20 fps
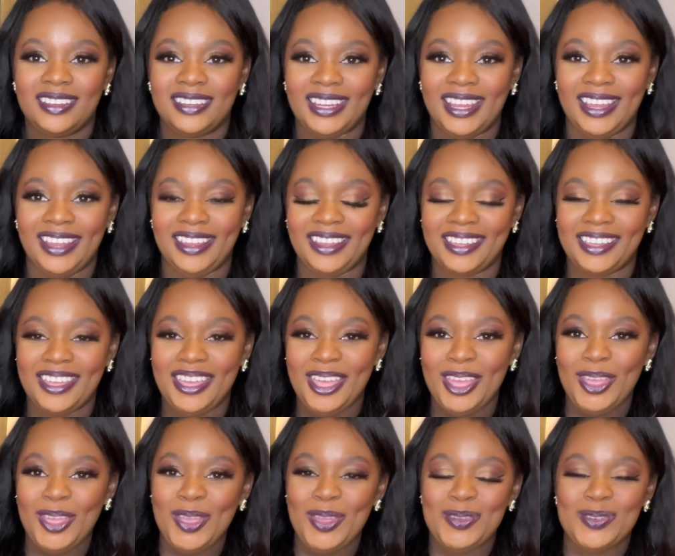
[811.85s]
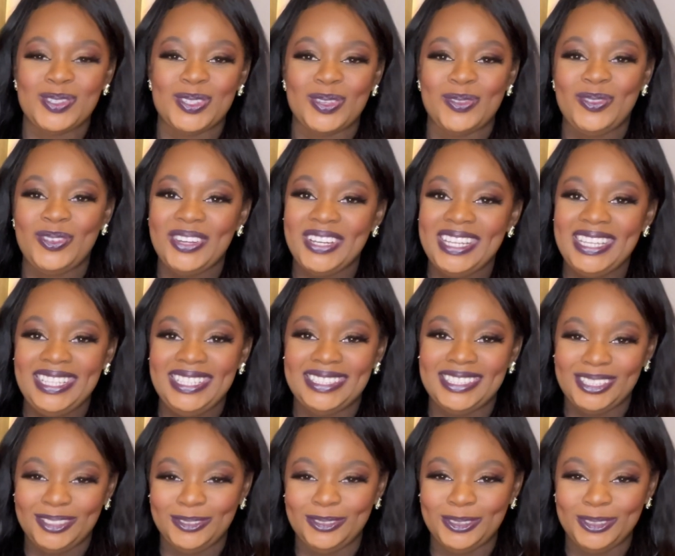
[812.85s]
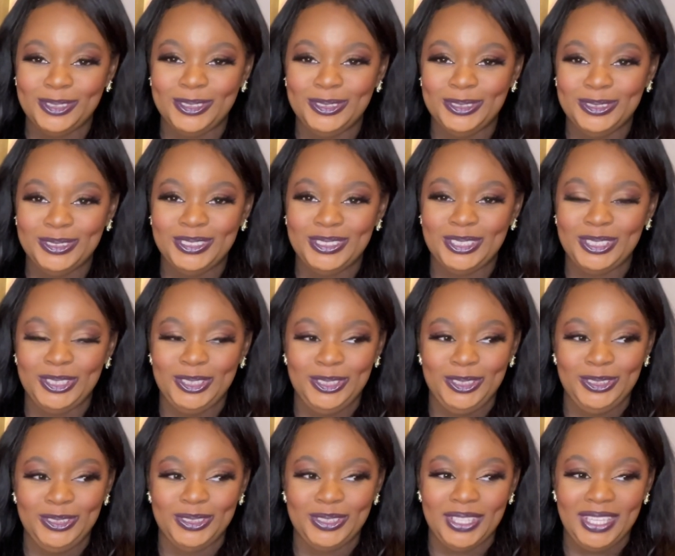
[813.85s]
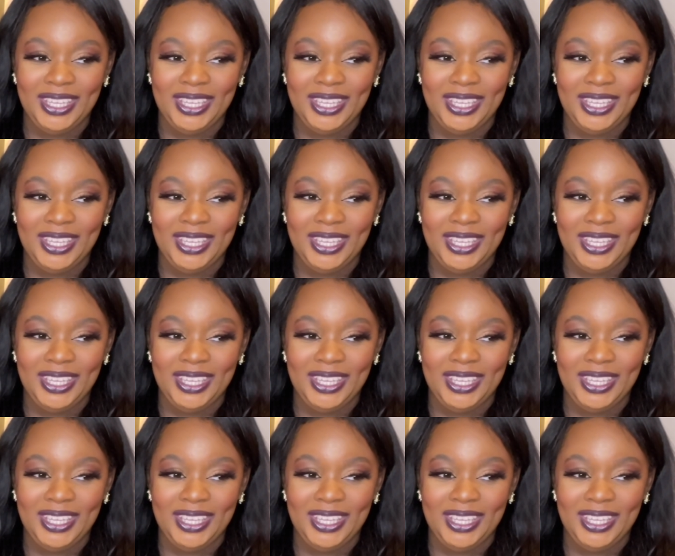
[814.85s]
Like, it was really difficult to